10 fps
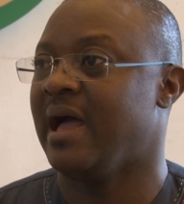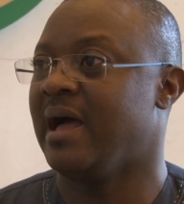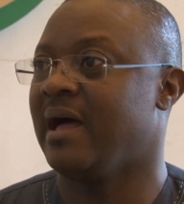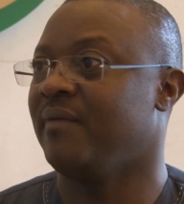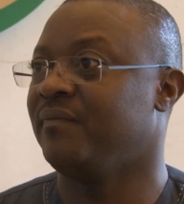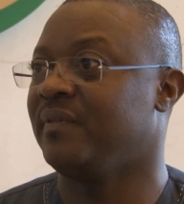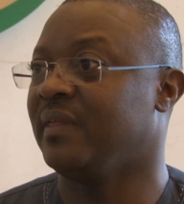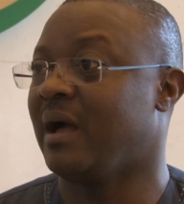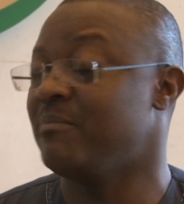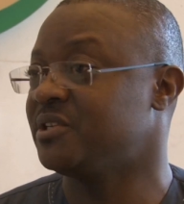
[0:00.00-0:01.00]
and
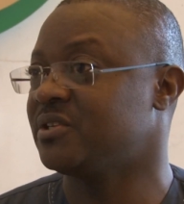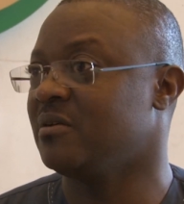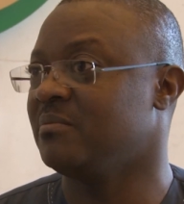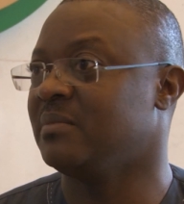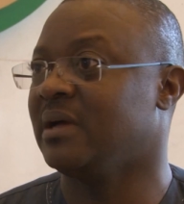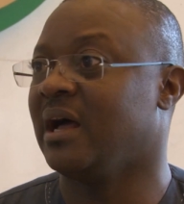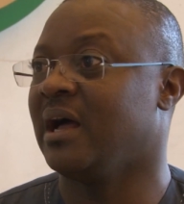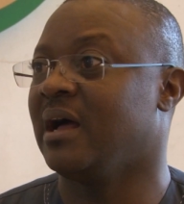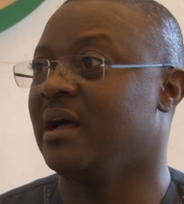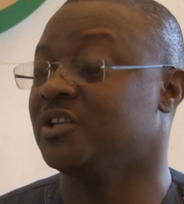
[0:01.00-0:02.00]
AMISOM
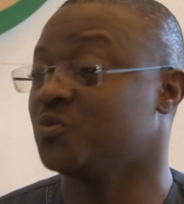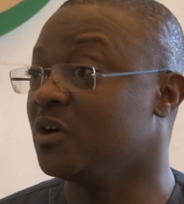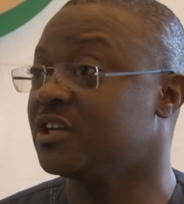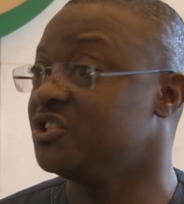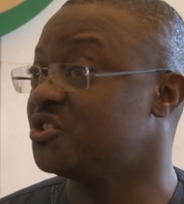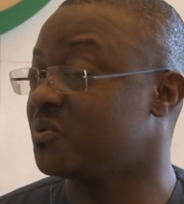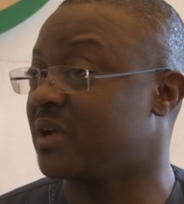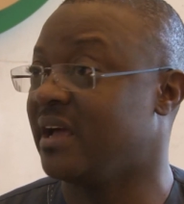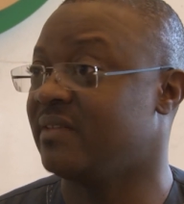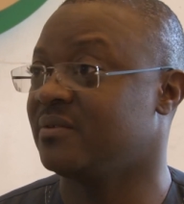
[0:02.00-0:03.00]
is working
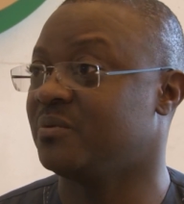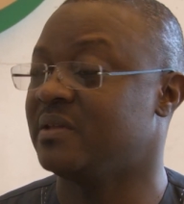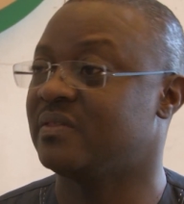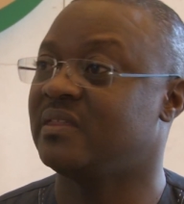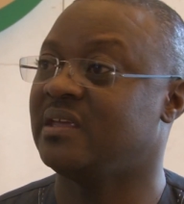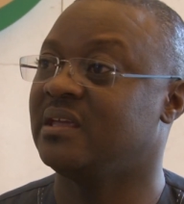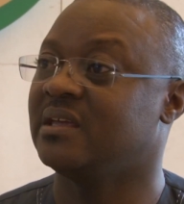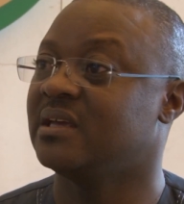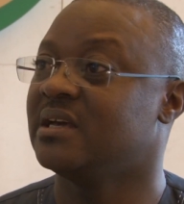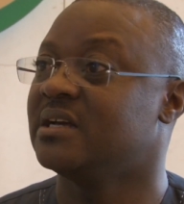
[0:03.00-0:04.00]
together with the
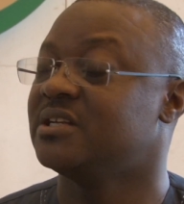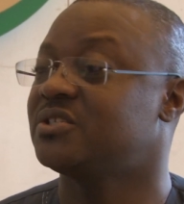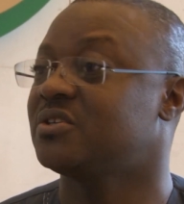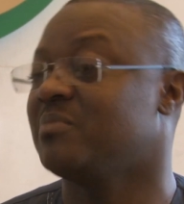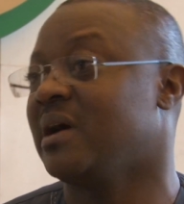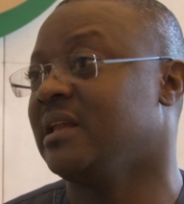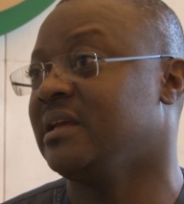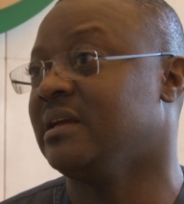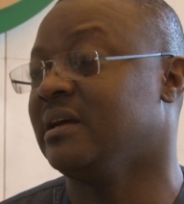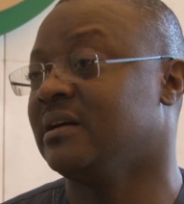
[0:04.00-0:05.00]

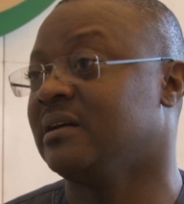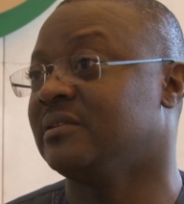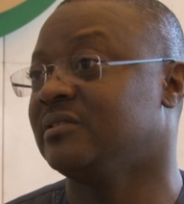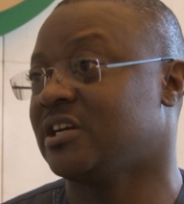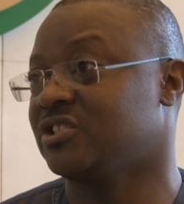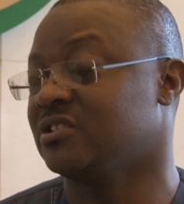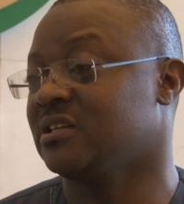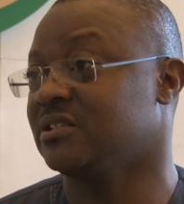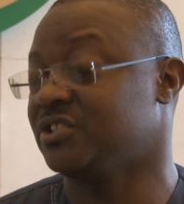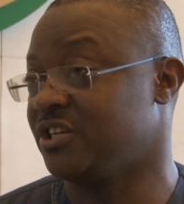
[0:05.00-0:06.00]
Somali
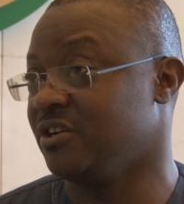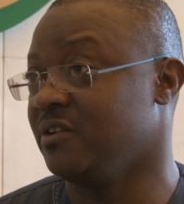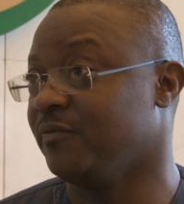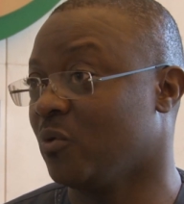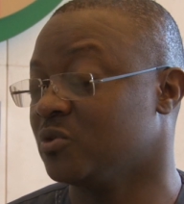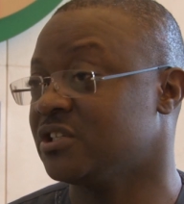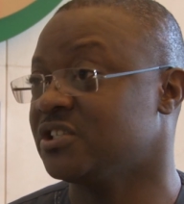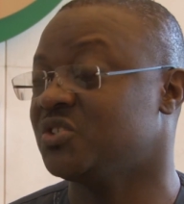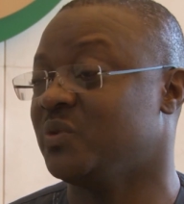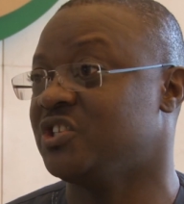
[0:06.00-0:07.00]
National Security
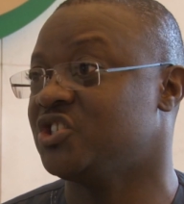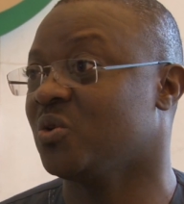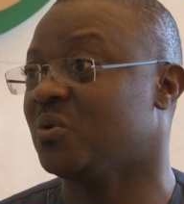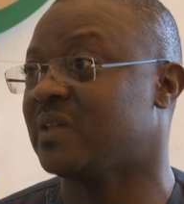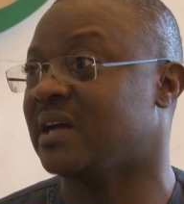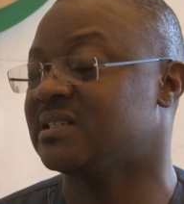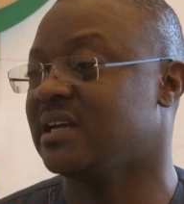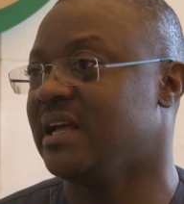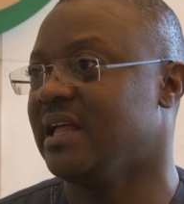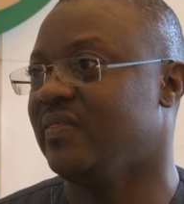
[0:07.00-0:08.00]
Forces to ensure that
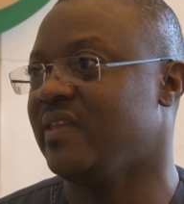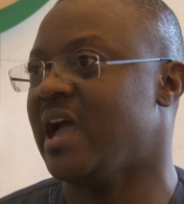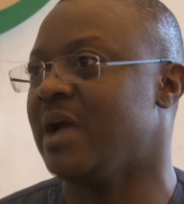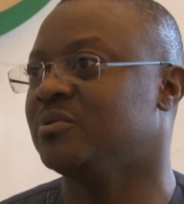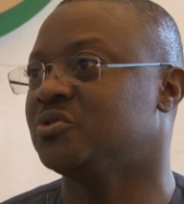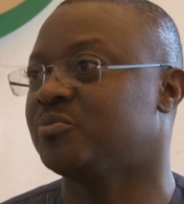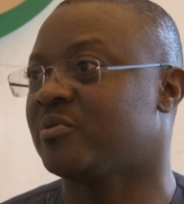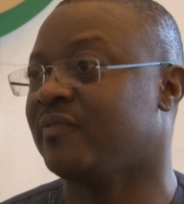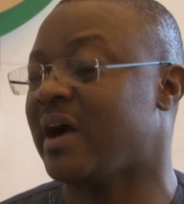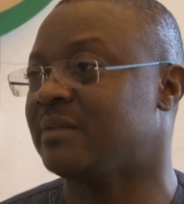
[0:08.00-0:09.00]
they are able to
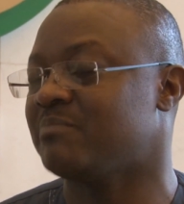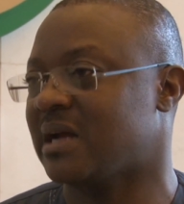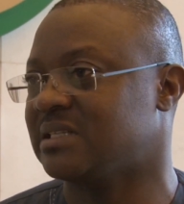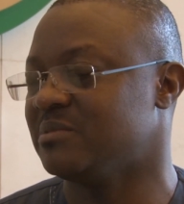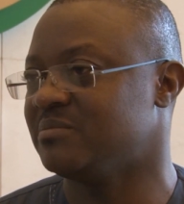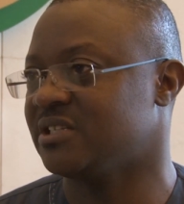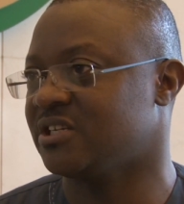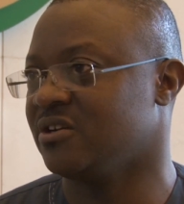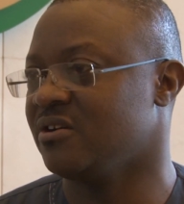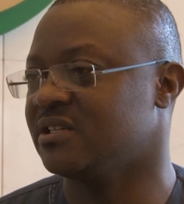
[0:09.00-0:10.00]
provide maximum
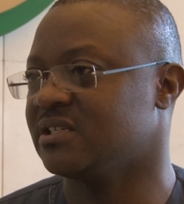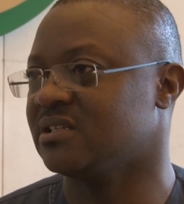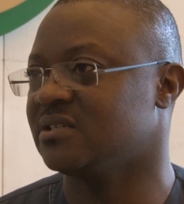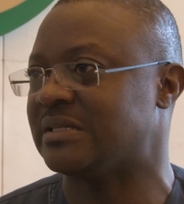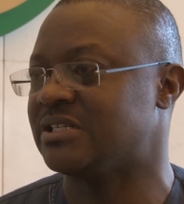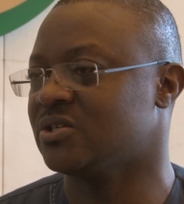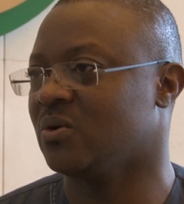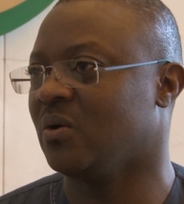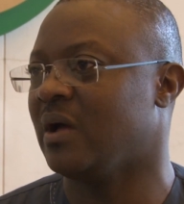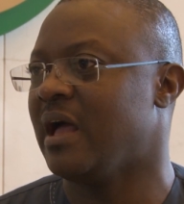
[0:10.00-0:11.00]
security to
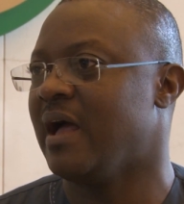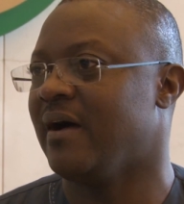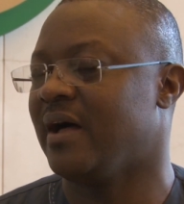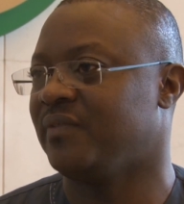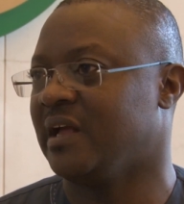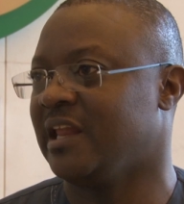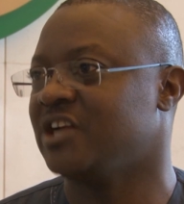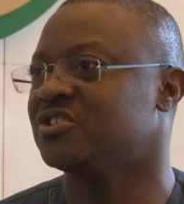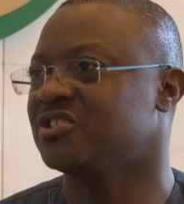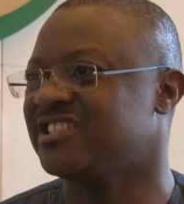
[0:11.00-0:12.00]
ensure the
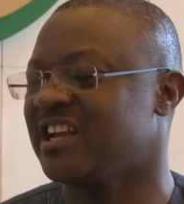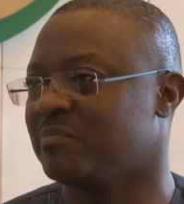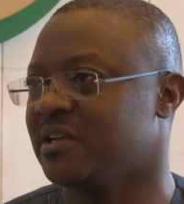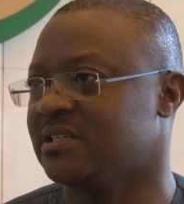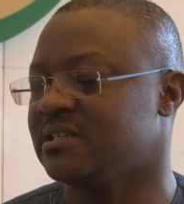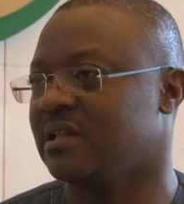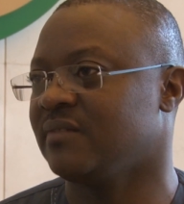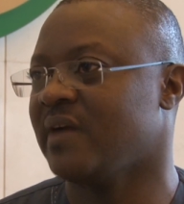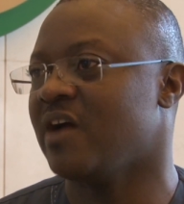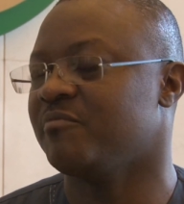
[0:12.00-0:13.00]
elections take place in an
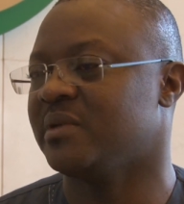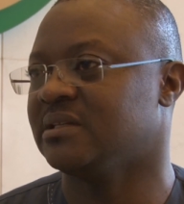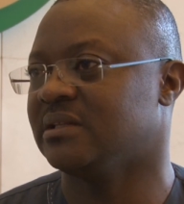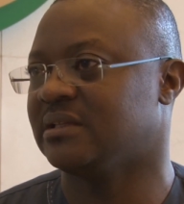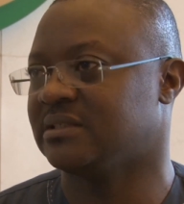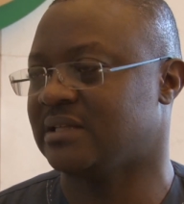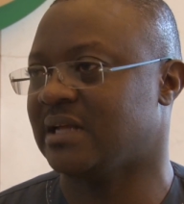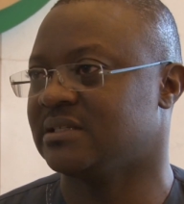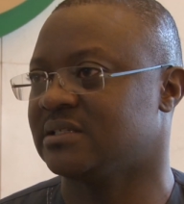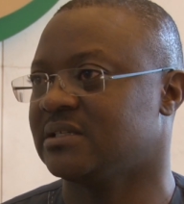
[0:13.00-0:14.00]
environment
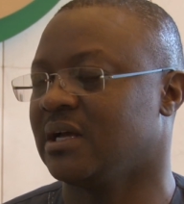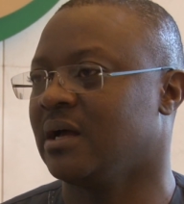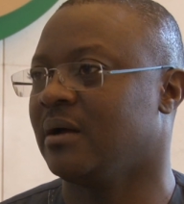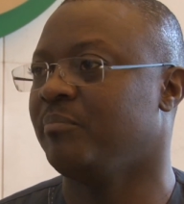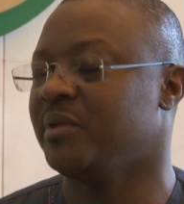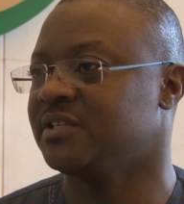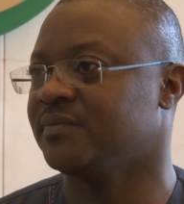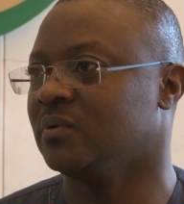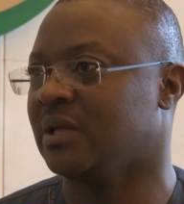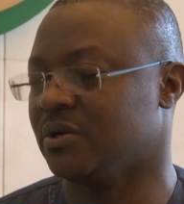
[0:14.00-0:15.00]
that is
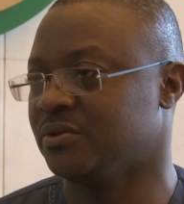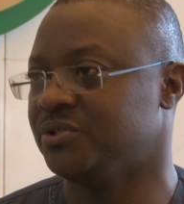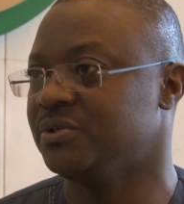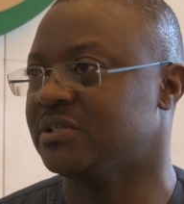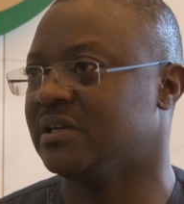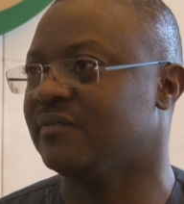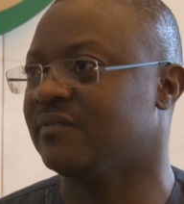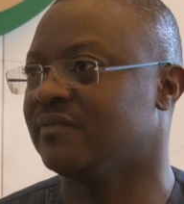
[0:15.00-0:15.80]
peaceful and conducive.